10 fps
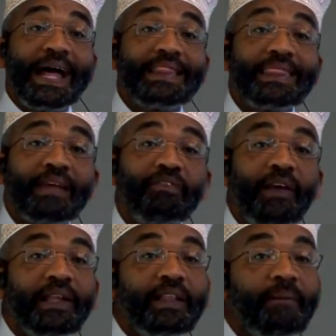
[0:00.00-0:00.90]
and the
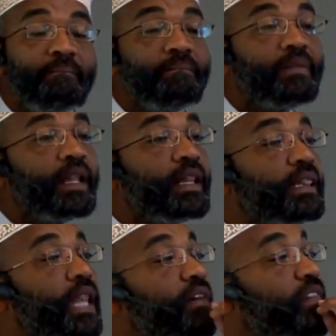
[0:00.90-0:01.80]
victim
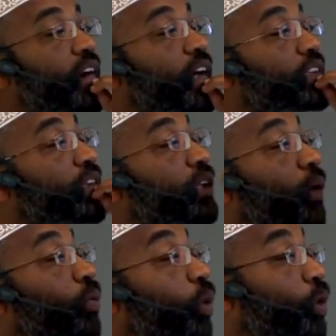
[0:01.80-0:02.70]
never uttered
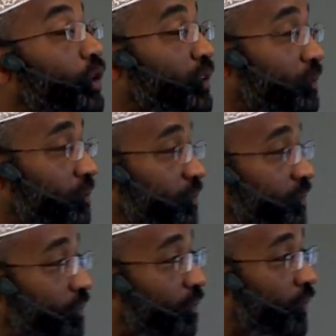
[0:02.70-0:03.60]
a word.
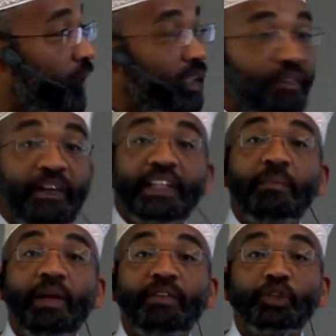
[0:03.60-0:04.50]
The
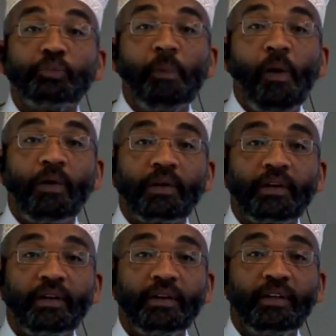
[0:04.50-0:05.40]
victim never spoke.
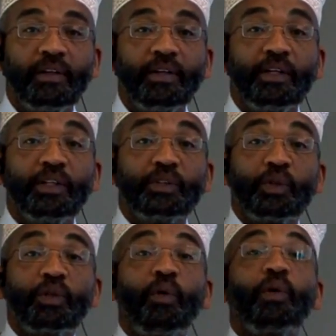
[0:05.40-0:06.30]

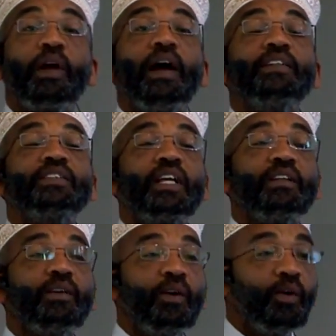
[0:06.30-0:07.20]
So the Quran
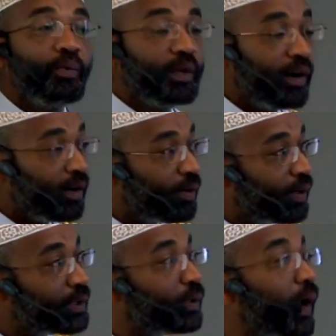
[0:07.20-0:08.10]
said, we are
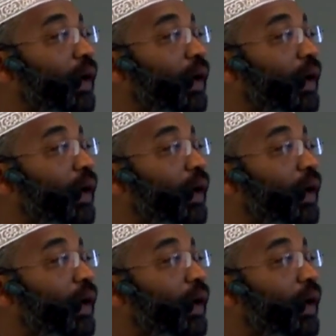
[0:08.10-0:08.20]
going to